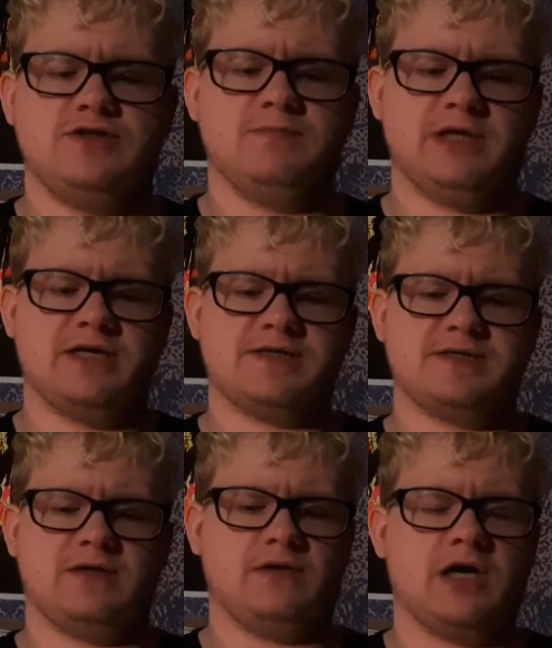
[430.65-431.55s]

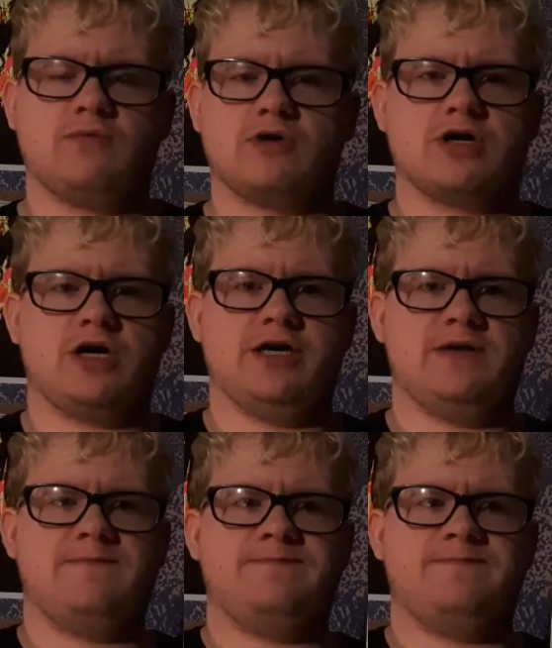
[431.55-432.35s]
duplex, a lot of work on it.